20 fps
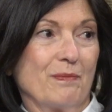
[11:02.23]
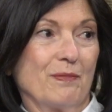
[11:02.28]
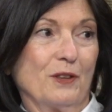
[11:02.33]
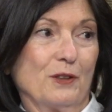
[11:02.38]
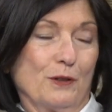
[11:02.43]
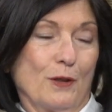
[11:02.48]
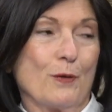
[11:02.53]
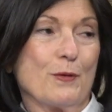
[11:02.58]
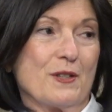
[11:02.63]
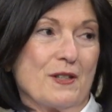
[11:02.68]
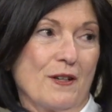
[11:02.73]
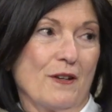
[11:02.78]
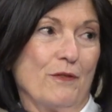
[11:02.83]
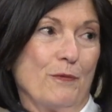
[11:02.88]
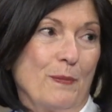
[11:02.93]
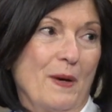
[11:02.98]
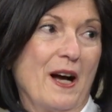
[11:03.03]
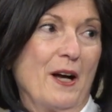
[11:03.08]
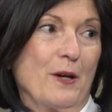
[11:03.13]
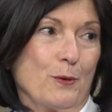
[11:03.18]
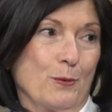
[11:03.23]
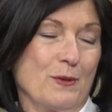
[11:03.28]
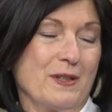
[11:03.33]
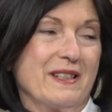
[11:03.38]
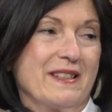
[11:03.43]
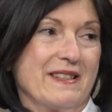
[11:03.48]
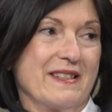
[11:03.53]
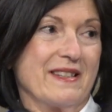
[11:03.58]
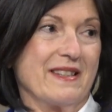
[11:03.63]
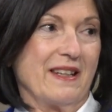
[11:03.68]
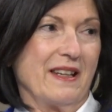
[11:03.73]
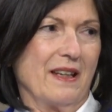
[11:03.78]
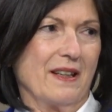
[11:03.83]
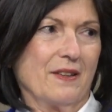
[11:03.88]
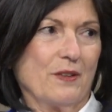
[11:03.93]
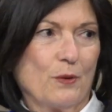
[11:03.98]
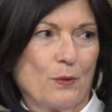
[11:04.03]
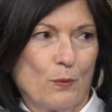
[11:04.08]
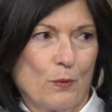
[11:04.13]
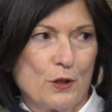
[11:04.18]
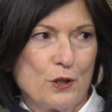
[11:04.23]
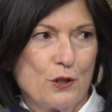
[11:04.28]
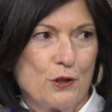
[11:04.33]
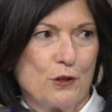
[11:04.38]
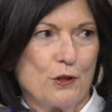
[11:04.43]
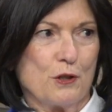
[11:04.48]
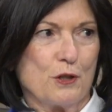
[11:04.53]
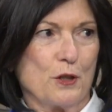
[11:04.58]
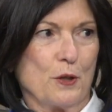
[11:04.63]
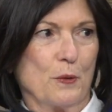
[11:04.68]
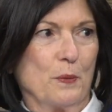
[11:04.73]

close enough by who did see it? What should you do?